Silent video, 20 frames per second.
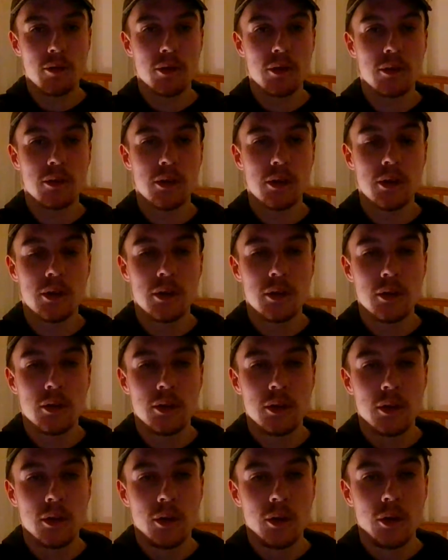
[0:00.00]
And
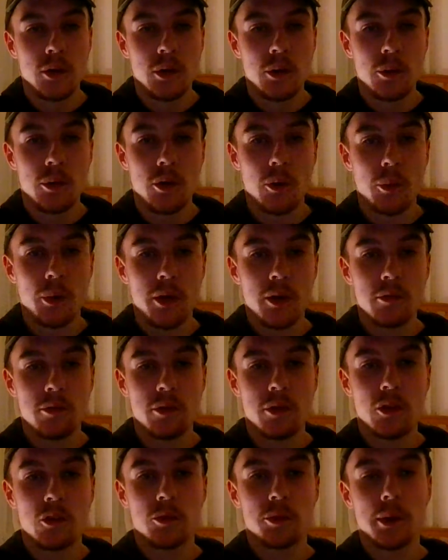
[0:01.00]
what a win for
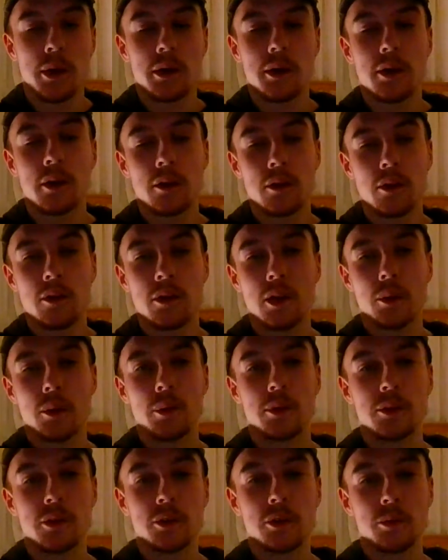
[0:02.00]
the Spaniard. You think
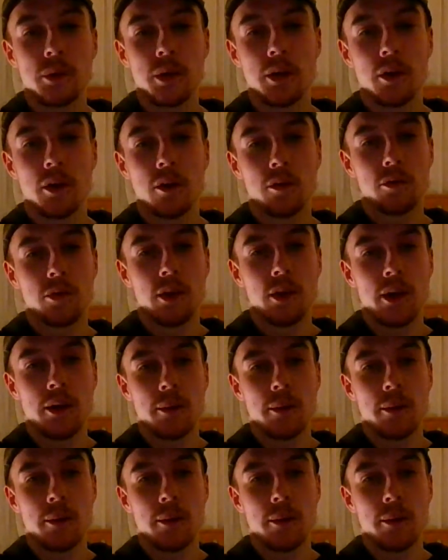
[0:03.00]
when she's been off,